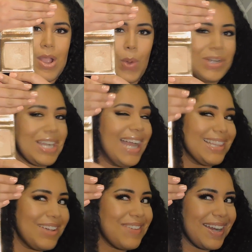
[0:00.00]
which I
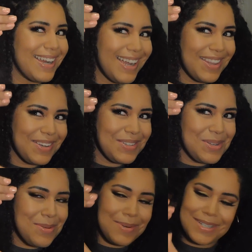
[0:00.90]
love hearing other
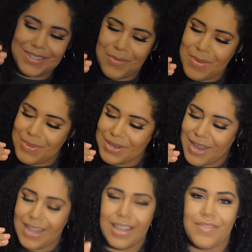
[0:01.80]
YouTubers or people,
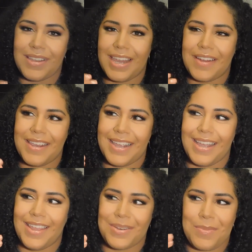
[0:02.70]
I love hearing
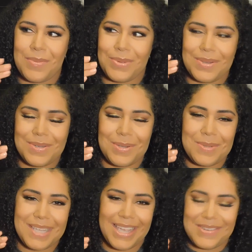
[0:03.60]
other people on YouTube
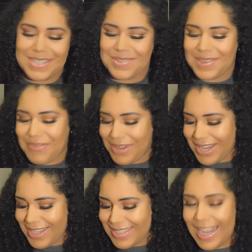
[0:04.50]
say it, which is really funny
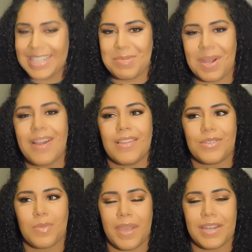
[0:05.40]
because I speak a little
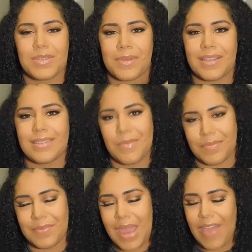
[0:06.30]
Spanish because I'm
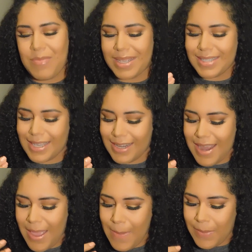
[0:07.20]
half Mexican.
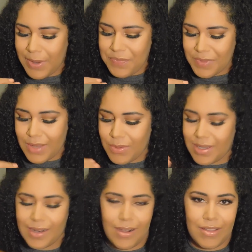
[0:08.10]
But when
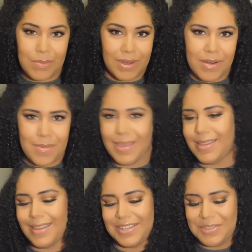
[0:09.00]
they call it Mirame,
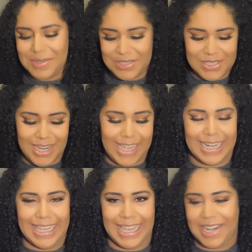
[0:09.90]
I don't know, it's just, I get a
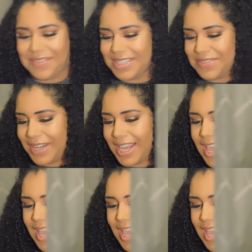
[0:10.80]
kick out of it. It's funny.